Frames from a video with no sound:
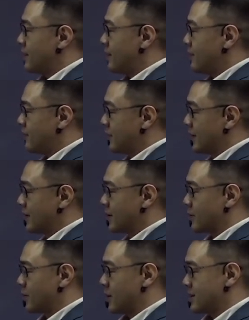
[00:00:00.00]
filler
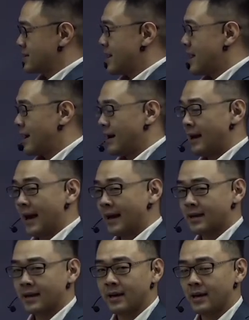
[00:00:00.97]
words
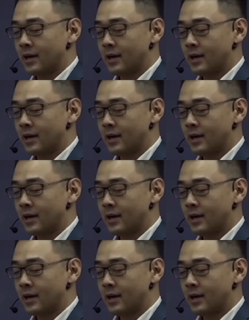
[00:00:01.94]
like,